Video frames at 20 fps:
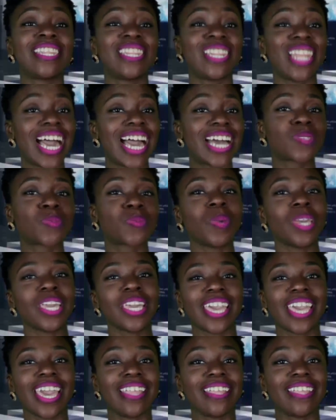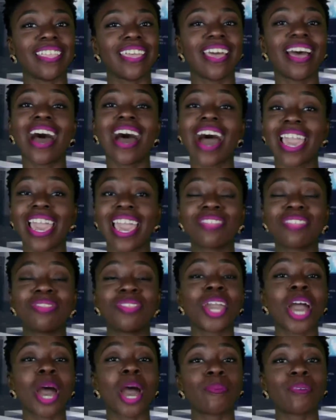Last weekend, I had
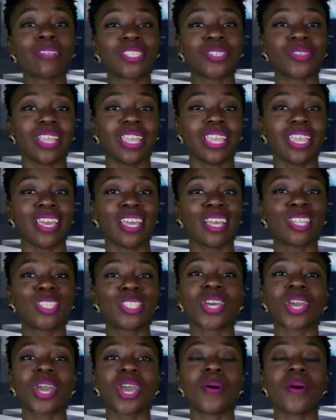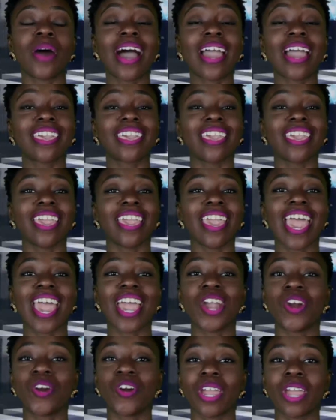the opportunity to go hiking
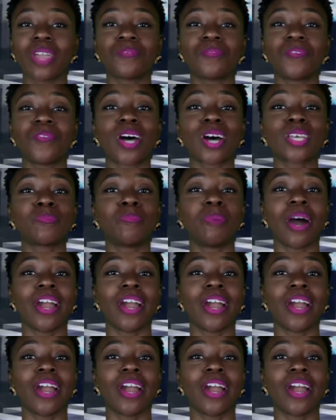at Great Falls